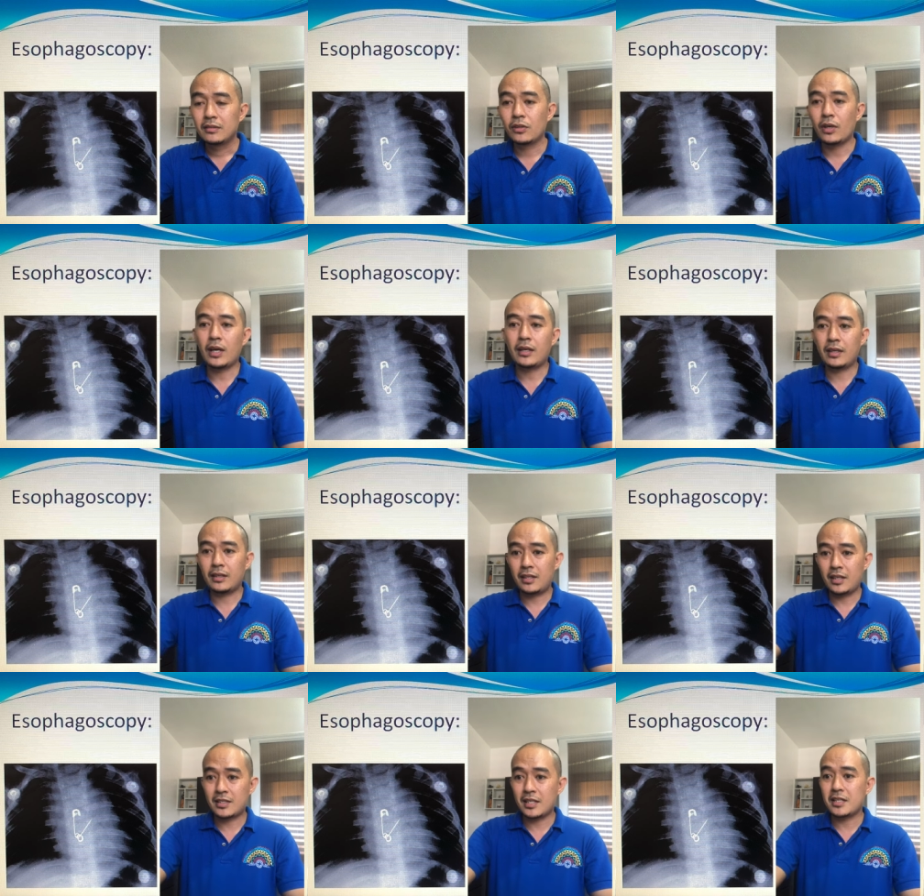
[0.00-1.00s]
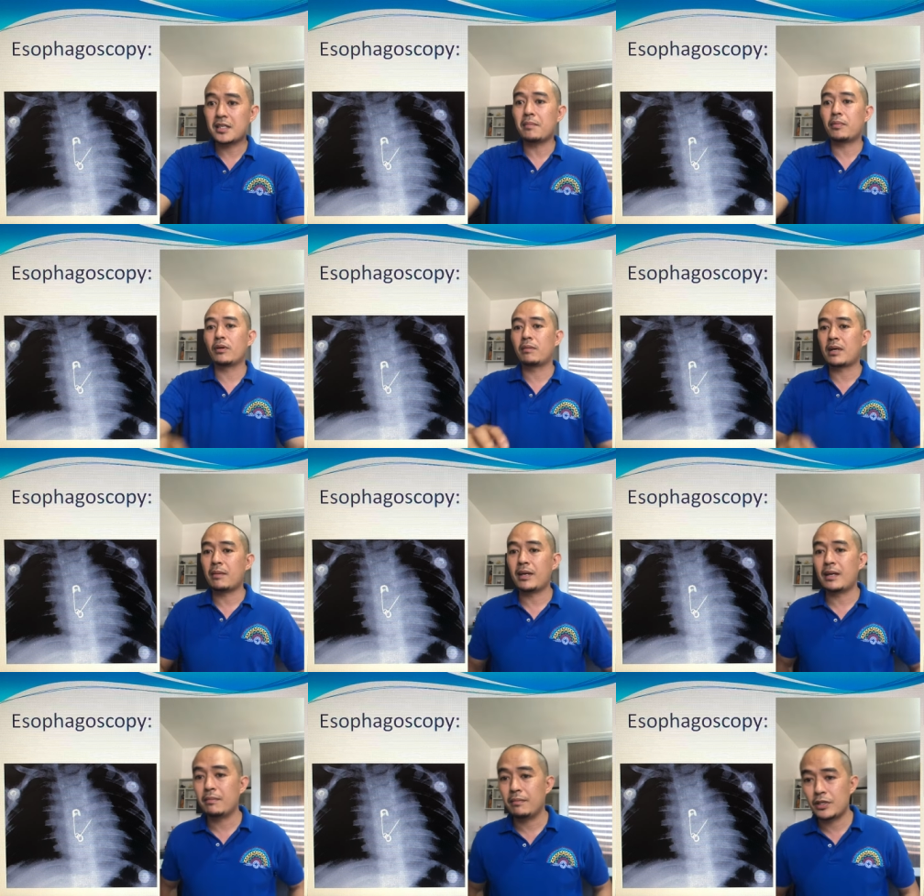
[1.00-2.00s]
So here's an example,
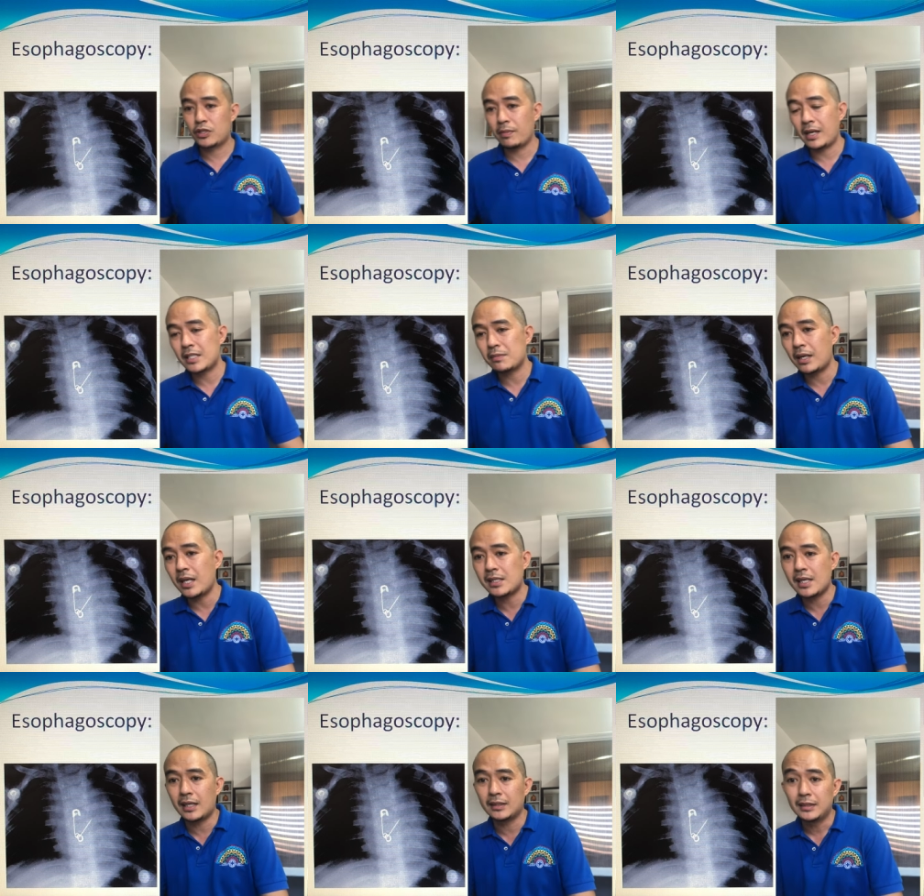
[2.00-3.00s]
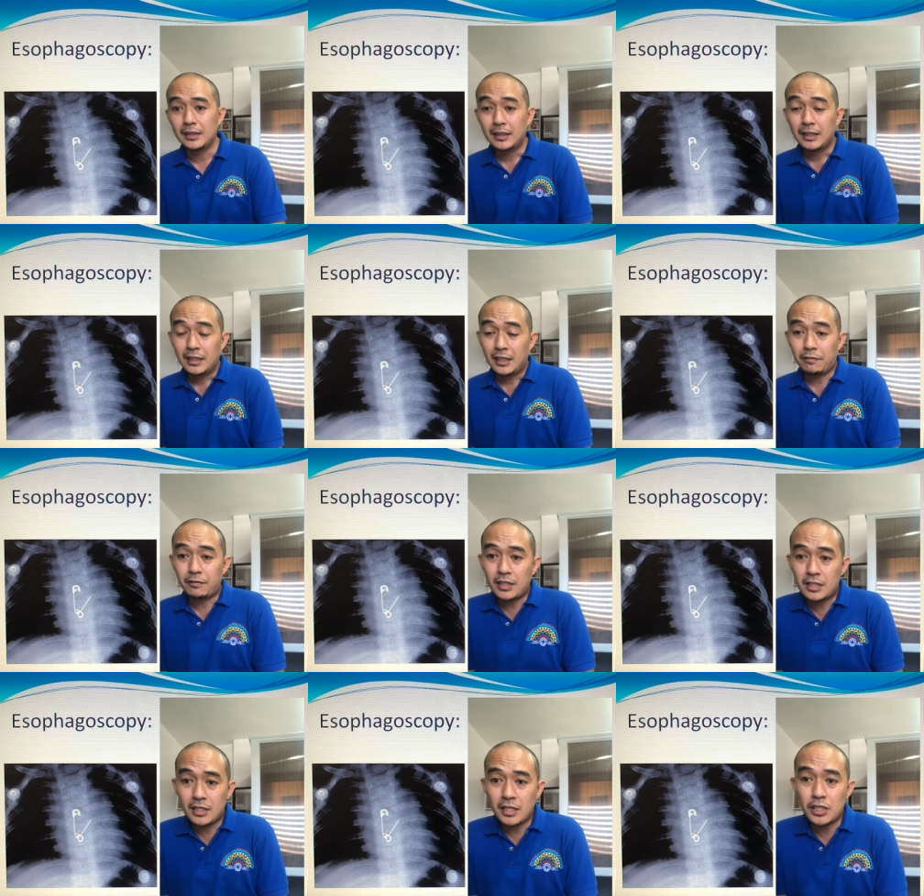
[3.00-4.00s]
medyo malas-malas lang. If
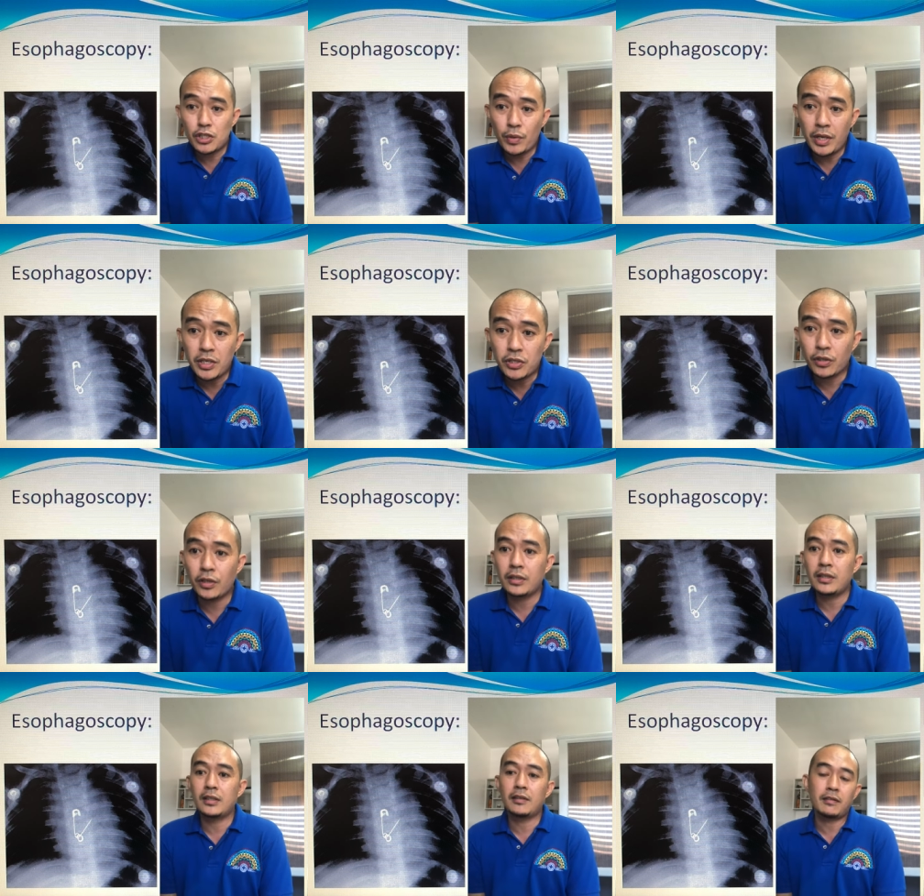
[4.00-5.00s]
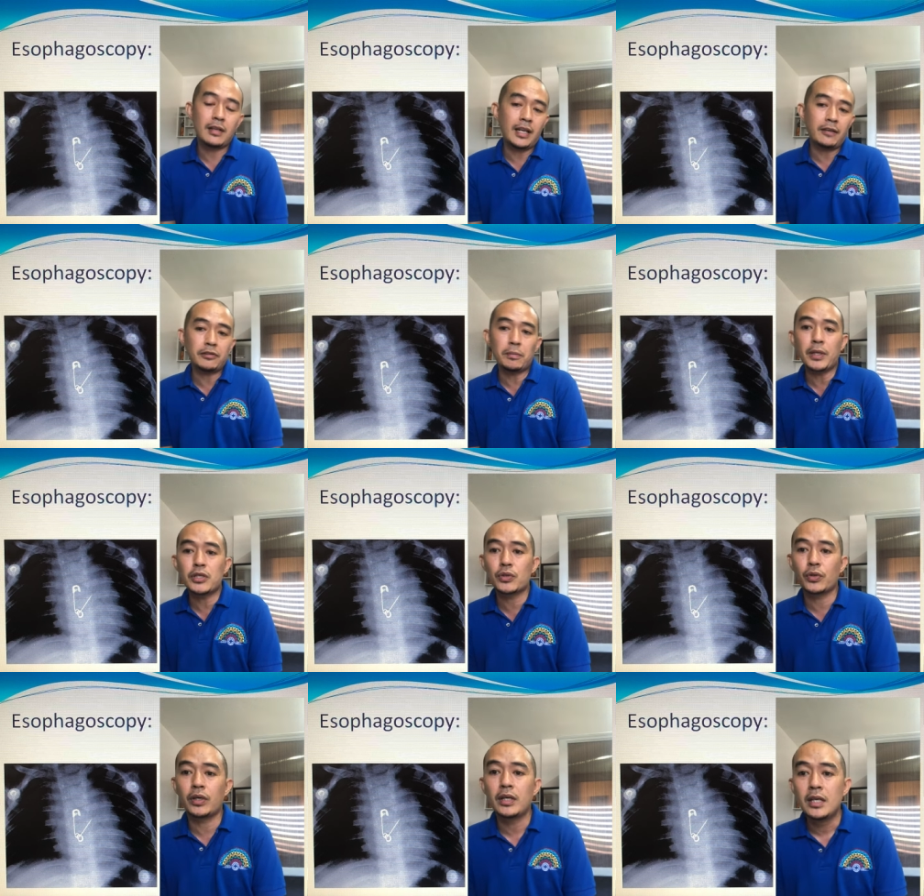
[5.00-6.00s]
this is the situation, in the left
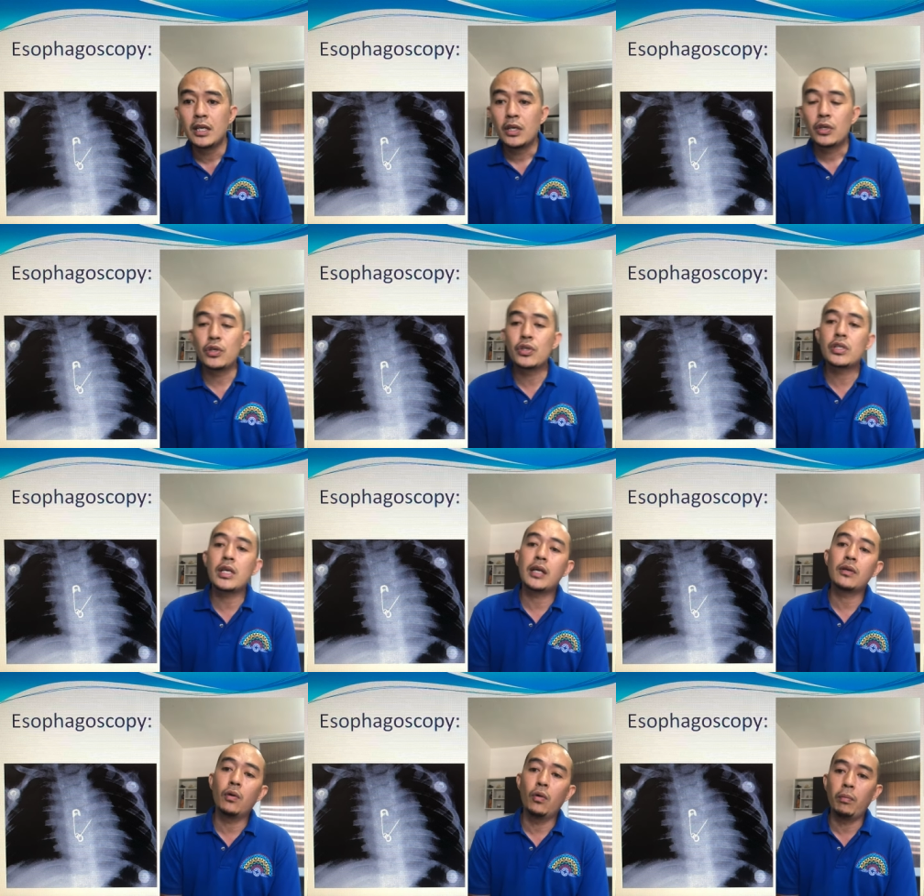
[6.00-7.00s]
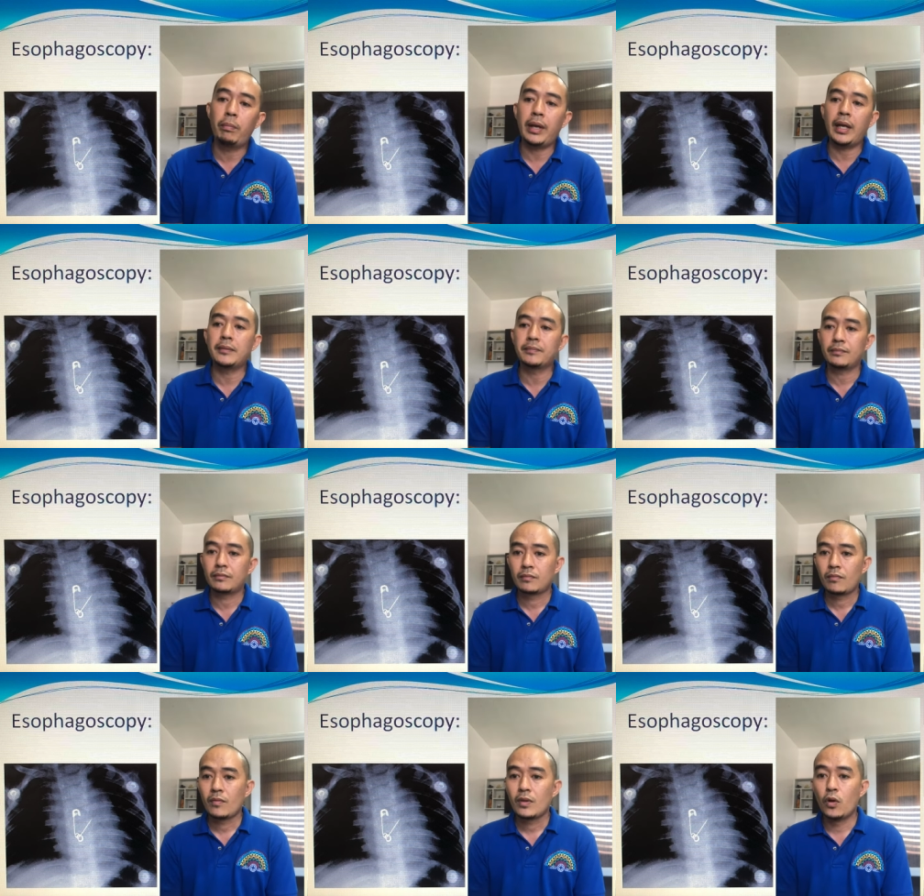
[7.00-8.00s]
picture, you see an open
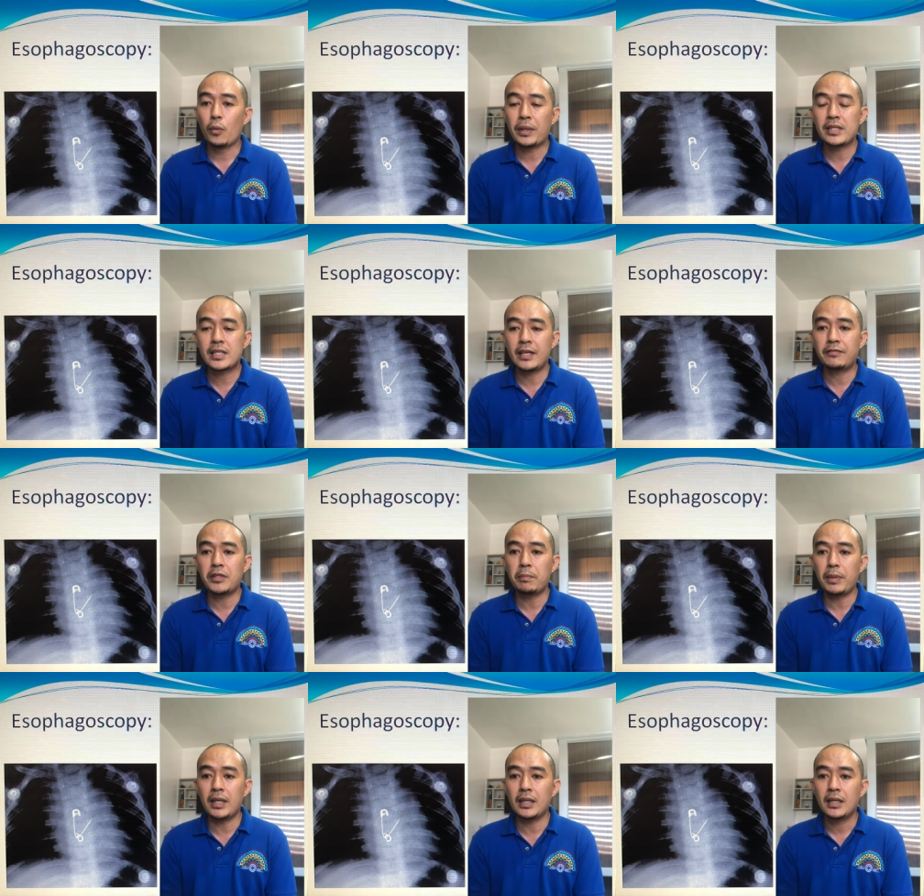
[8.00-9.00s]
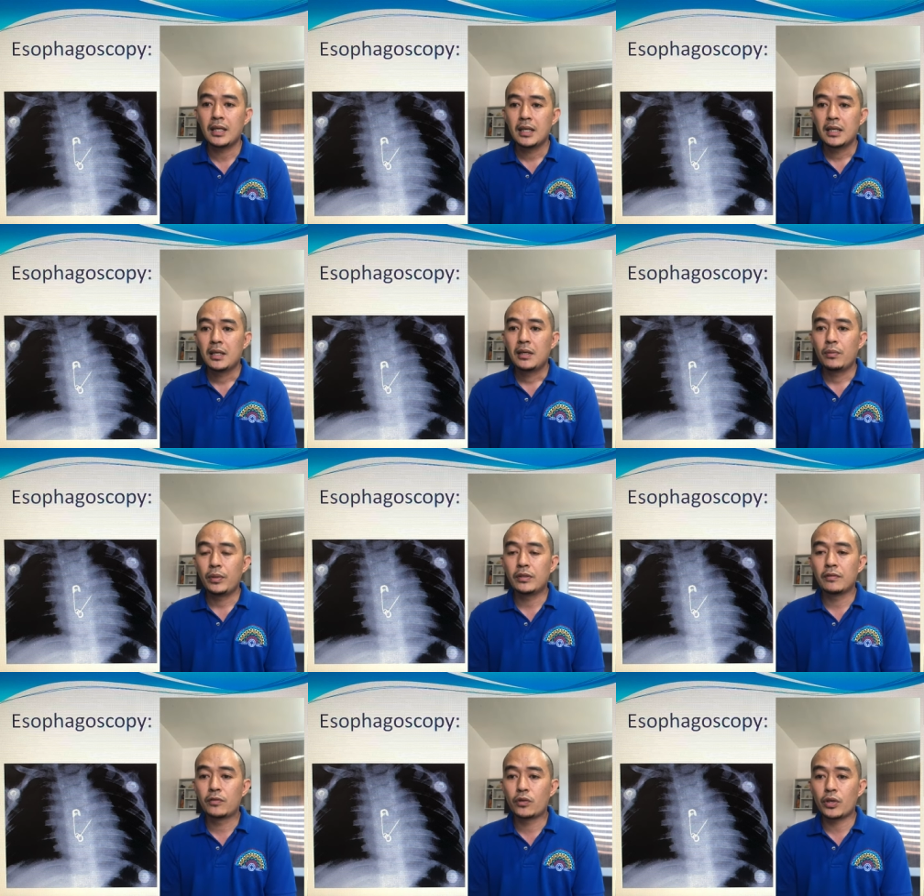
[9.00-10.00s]
safety pin with,
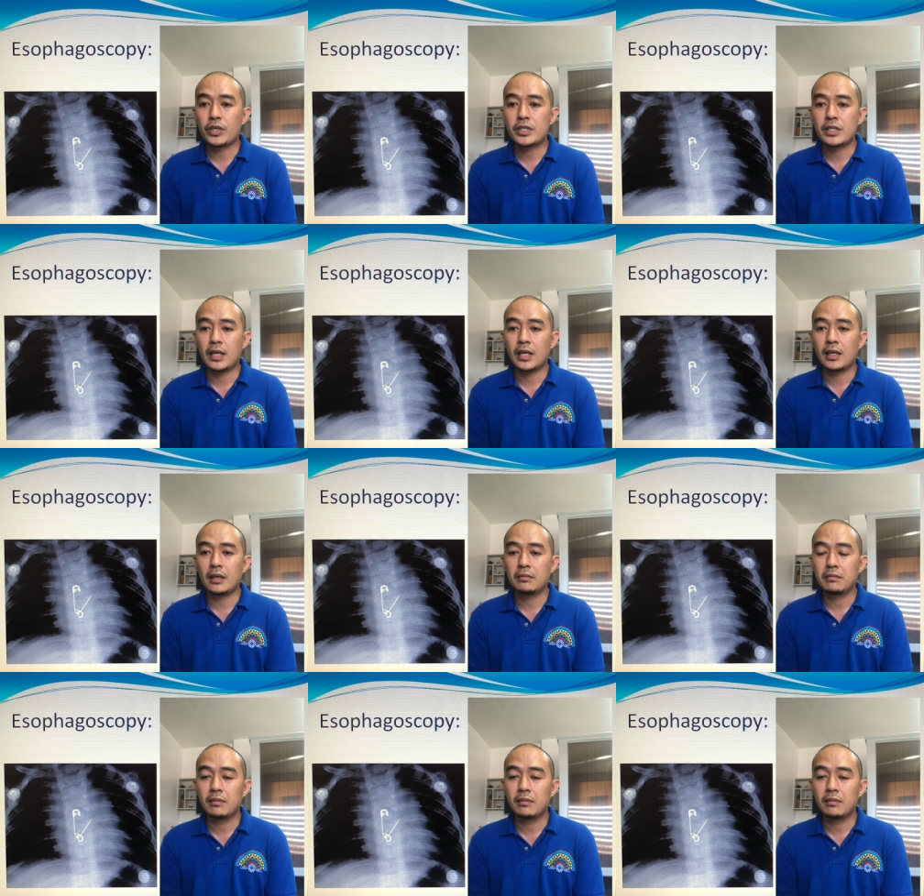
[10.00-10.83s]
of course, the